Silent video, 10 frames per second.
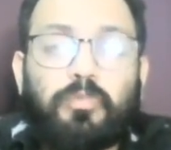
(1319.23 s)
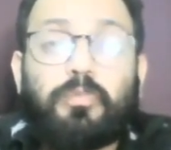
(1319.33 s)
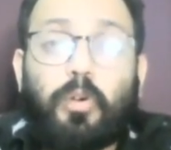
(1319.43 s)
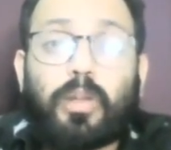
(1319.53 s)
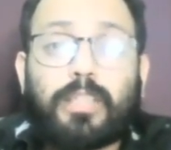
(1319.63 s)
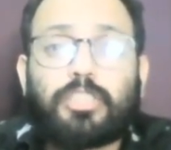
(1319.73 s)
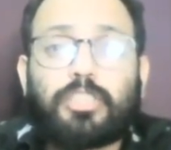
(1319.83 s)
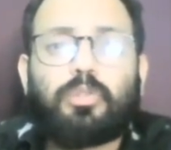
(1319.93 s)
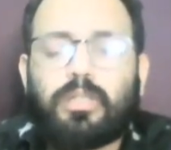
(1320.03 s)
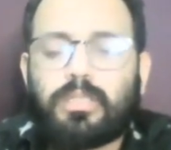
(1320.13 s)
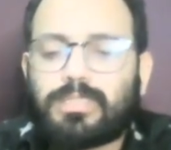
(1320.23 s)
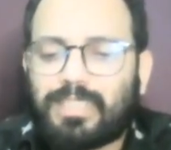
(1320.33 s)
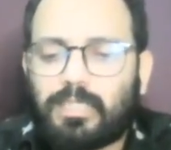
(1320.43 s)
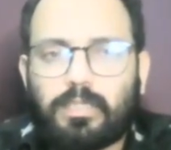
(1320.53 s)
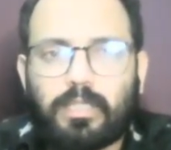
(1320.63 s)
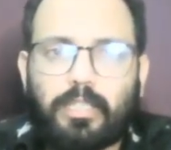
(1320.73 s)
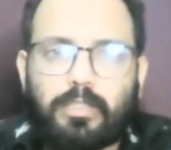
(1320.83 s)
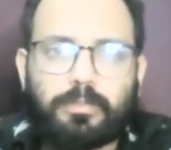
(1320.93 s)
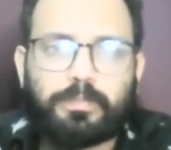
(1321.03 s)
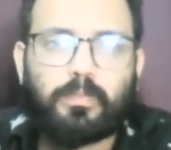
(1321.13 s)
4H2O is kernite.
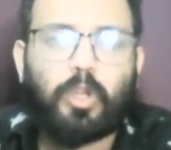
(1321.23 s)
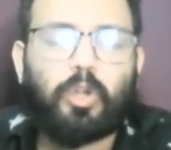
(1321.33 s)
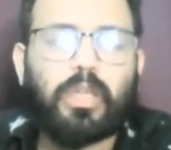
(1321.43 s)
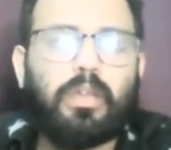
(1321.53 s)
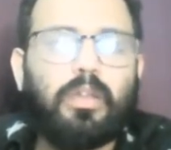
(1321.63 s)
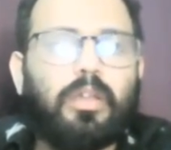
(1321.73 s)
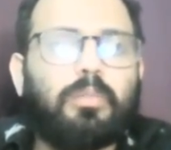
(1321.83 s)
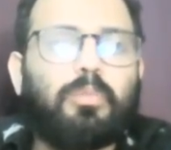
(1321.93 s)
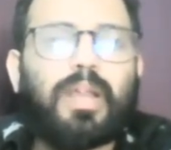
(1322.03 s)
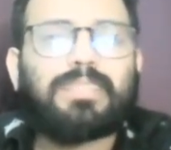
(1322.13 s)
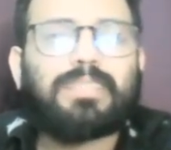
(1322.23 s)
Okay, borax